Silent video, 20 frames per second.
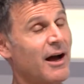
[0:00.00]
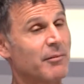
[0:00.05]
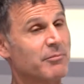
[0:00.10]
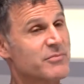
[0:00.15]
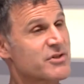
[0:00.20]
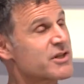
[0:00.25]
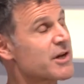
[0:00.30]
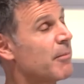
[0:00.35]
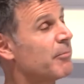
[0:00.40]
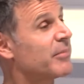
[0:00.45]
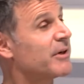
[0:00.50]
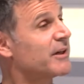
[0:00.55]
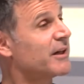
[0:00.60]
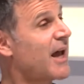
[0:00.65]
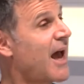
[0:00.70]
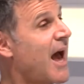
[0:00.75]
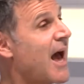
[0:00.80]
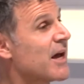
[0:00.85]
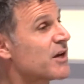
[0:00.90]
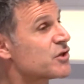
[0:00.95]

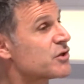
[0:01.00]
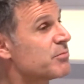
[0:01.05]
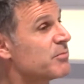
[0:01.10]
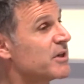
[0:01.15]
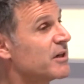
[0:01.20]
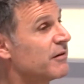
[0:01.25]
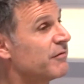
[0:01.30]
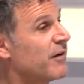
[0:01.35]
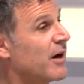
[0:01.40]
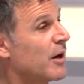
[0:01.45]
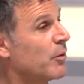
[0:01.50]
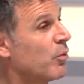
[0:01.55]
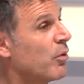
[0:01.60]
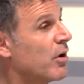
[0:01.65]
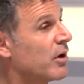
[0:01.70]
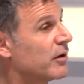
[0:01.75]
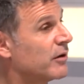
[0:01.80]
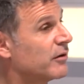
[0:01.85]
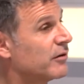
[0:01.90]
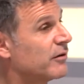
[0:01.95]
somebody asked me if I
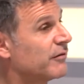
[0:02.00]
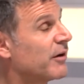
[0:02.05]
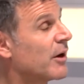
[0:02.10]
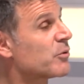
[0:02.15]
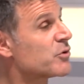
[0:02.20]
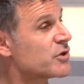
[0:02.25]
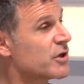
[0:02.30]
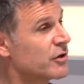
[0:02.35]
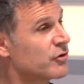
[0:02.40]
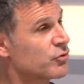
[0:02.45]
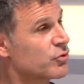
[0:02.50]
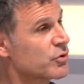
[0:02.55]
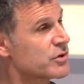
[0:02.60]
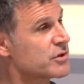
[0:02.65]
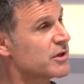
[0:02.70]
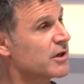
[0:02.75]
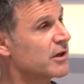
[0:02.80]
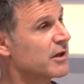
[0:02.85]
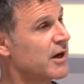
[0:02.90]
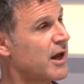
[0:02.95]
was
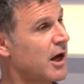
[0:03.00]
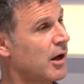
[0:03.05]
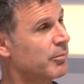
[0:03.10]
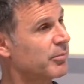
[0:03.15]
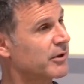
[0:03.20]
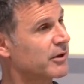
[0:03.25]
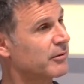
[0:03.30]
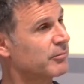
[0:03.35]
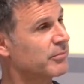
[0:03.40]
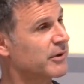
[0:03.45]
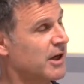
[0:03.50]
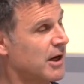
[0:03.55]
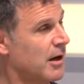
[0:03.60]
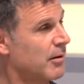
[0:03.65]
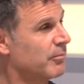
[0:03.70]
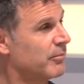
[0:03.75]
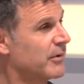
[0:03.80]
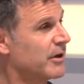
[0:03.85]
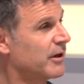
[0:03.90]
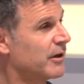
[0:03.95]
interested in helping
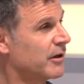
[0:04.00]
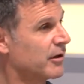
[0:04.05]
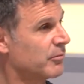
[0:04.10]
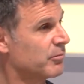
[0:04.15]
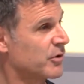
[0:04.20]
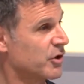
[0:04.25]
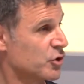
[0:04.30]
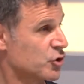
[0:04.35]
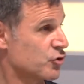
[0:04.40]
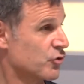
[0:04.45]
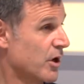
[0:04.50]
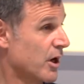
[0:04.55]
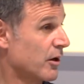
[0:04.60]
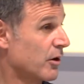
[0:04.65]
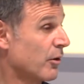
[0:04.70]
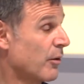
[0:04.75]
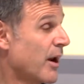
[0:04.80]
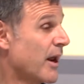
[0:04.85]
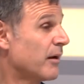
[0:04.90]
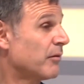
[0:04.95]
become an
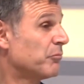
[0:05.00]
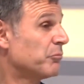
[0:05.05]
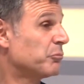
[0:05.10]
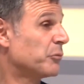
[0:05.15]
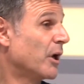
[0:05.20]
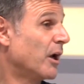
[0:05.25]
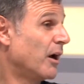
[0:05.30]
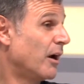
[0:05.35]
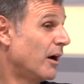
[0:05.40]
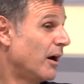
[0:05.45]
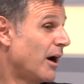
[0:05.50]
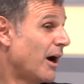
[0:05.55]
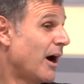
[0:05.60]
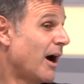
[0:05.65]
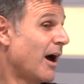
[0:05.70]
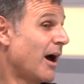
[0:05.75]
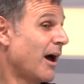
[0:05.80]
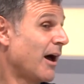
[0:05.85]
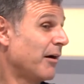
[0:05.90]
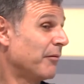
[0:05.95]
administrator, and
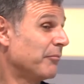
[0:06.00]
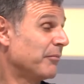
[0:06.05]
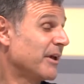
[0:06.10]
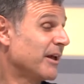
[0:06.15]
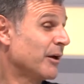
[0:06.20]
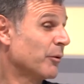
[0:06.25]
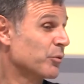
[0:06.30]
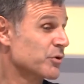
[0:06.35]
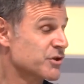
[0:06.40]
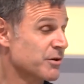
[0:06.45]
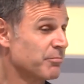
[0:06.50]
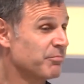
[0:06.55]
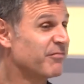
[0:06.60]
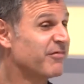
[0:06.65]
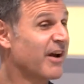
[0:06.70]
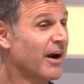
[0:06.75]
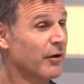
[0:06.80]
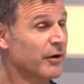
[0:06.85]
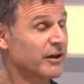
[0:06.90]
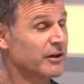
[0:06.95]
it was a
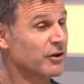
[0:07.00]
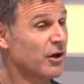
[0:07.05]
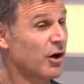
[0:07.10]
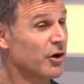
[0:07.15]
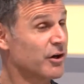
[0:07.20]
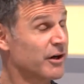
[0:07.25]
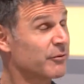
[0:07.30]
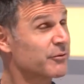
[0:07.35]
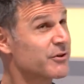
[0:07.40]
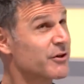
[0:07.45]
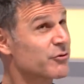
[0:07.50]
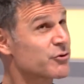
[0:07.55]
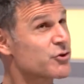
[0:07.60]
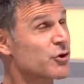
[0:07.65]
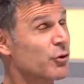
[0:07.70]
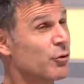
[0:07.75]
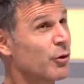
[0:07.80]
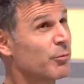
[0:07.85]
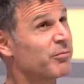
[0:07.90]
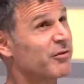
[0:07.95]
very large. It was a
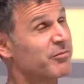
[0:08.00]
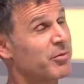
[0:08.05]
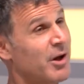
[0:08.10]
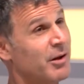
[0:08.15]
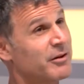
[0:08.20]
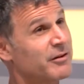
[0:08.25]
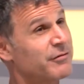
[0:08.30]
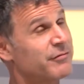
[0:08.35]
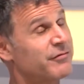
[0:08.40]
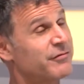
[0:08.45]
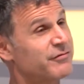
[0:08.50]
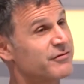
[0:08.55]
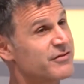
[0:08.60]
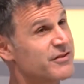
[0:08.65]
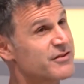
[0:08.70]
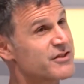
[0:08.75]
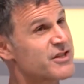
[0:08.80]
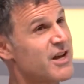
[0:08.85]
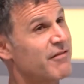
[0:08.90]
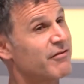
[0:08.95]
group of probably
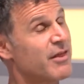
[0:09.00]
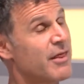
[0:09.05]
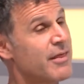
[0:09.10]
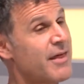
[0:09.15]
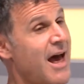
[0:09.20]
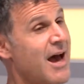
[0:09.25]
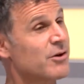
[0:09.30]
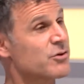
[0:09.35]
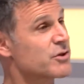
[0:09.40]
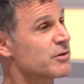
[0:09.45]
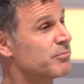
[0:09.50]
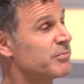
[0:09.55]
7,000